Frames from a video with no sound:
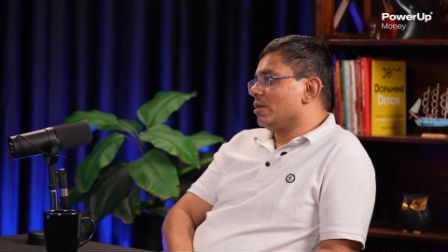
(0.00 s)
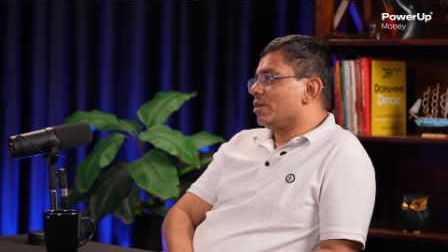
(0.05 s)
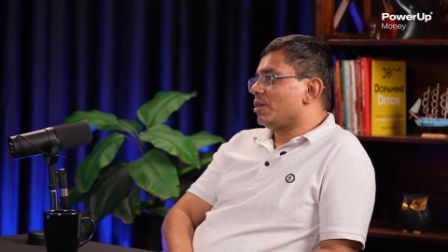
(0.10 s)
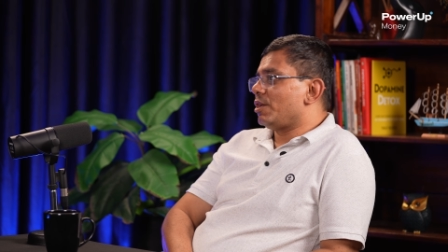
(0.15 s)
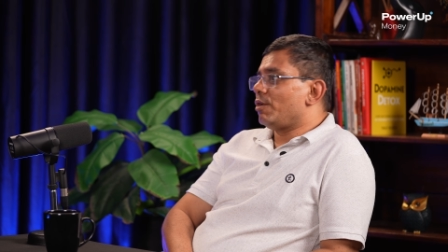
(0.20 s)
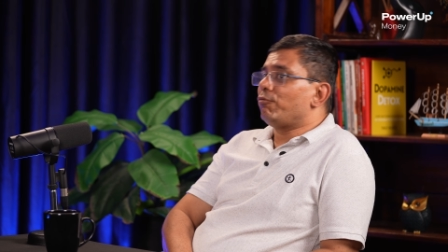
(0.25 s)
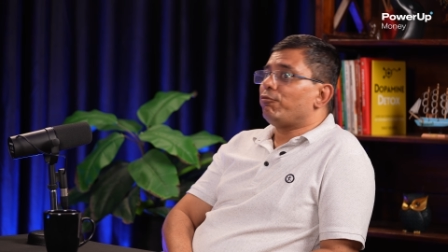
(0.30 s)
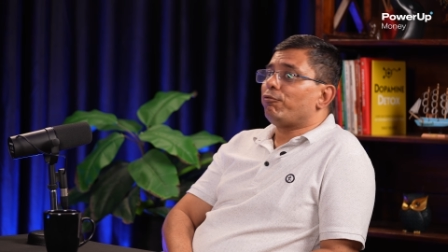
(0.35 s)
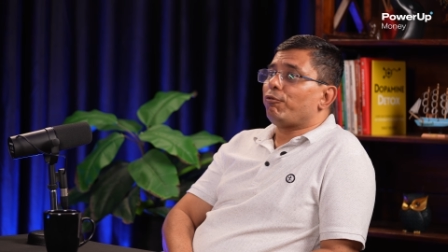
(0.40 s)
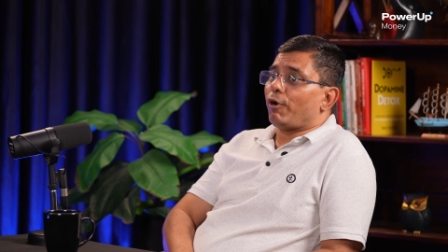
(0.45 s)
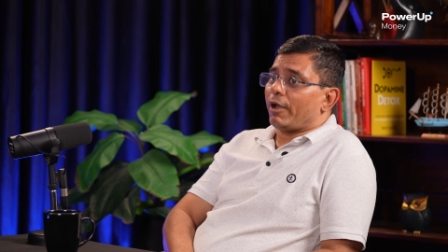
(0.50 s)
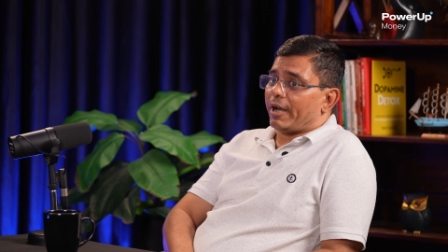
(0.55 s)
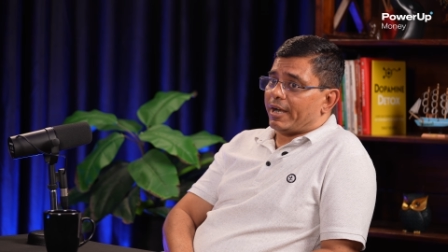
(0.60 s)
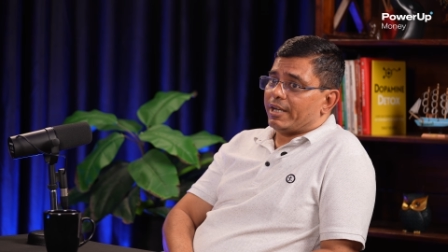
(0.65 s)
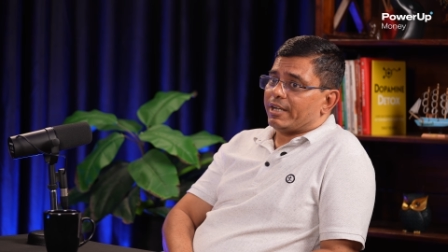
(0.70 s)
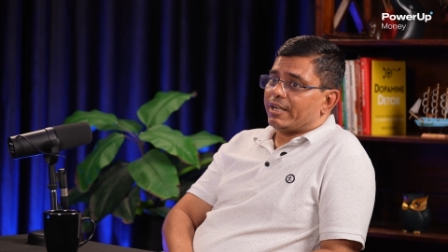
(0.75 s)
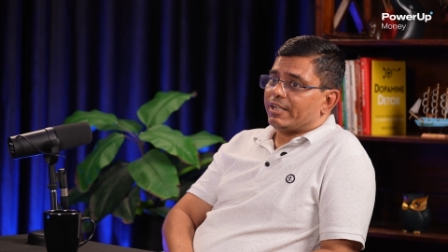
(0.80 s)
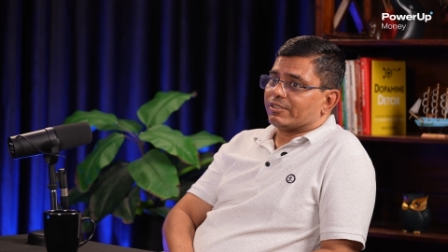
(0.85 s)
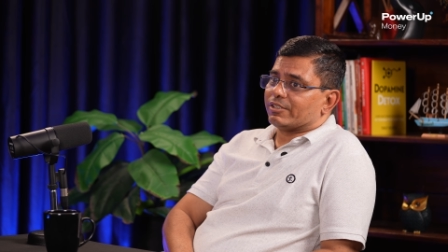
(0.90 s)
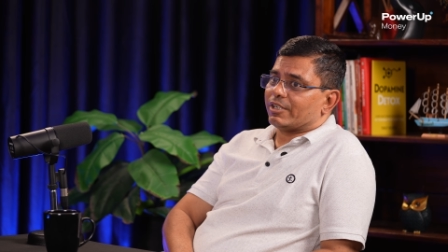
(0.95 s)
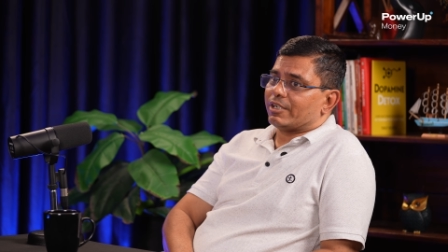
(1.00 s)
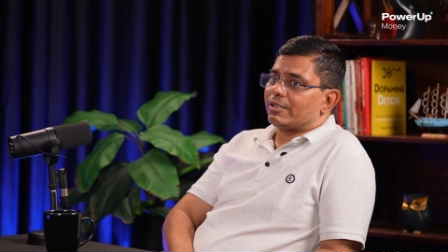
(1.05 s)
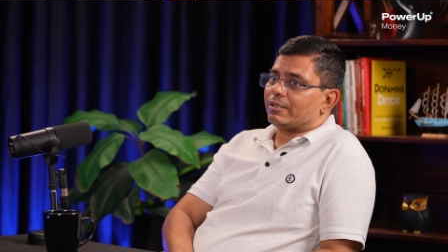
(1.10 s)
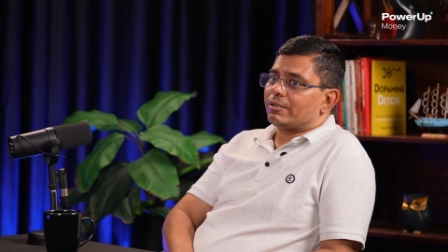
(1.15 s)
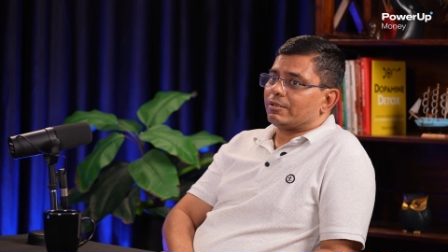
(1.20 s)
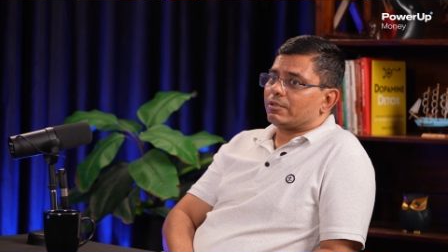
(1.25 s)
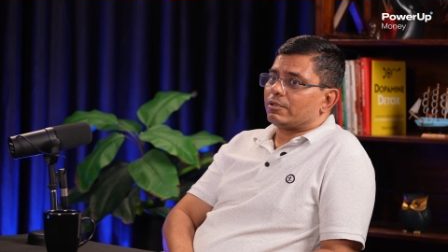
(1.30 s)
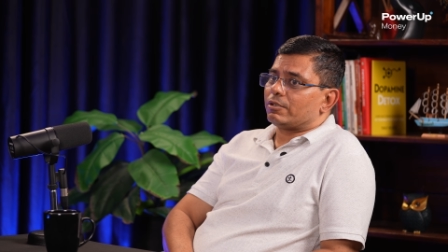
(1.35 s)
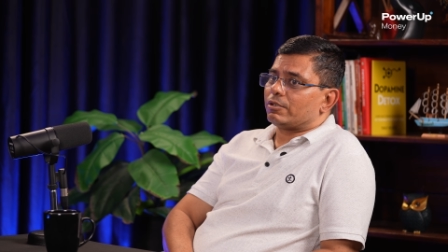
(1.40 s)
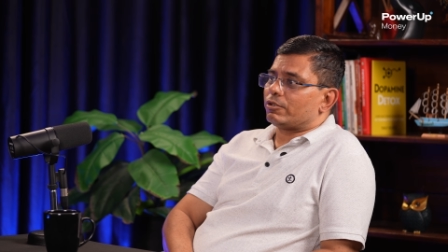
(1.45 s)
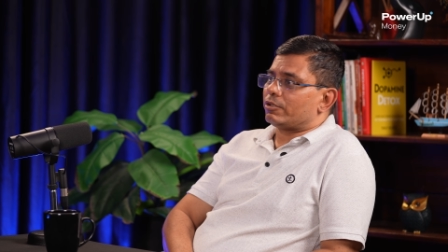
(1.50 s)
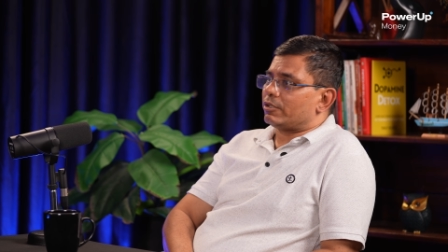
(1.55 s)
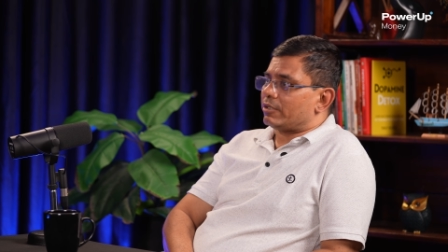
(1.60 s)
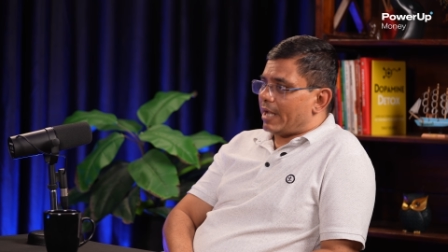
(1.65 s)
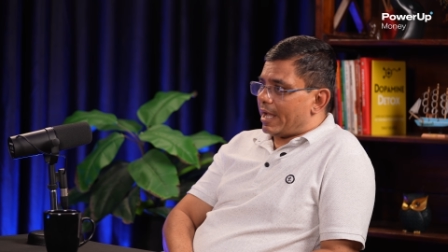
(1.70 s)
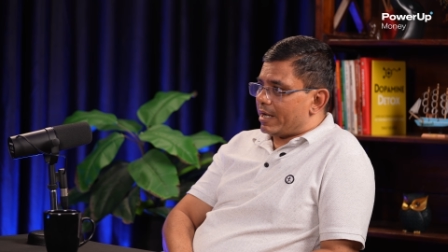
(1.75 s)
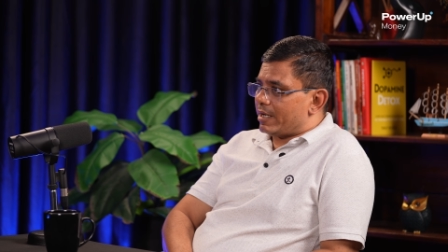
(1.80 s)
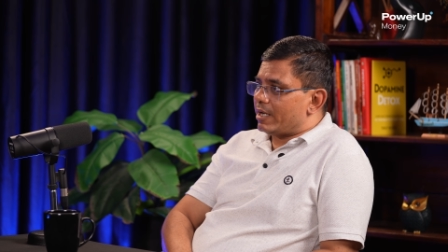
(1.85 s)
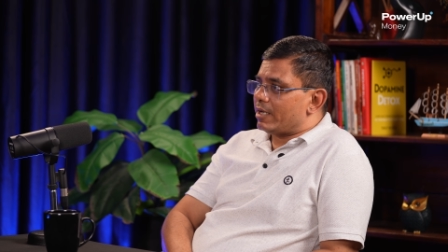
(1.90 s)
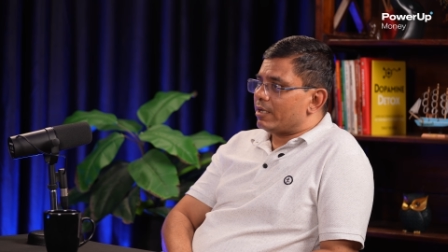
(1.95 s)
If for any reason
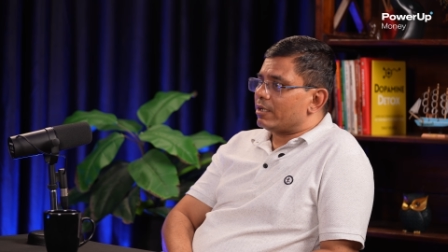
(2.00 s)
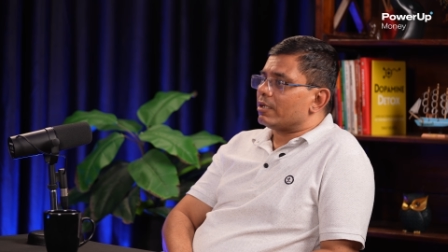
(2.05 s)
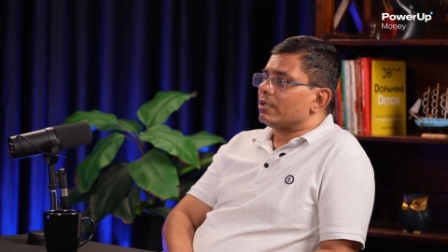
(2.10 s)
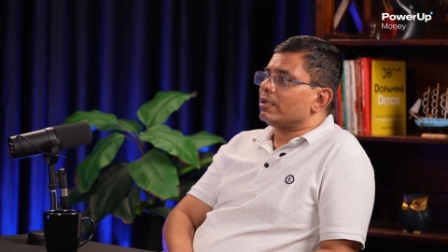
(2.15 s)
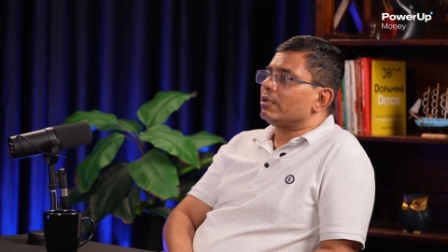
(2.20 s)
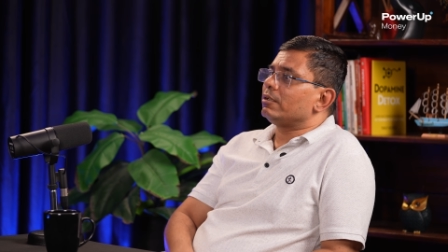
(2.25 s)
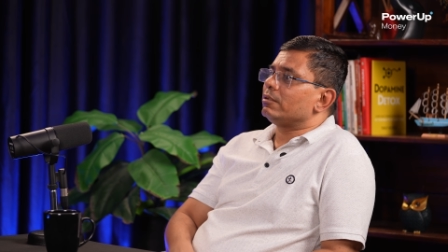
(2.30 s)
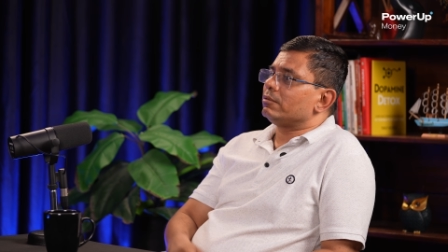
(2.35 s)
tenant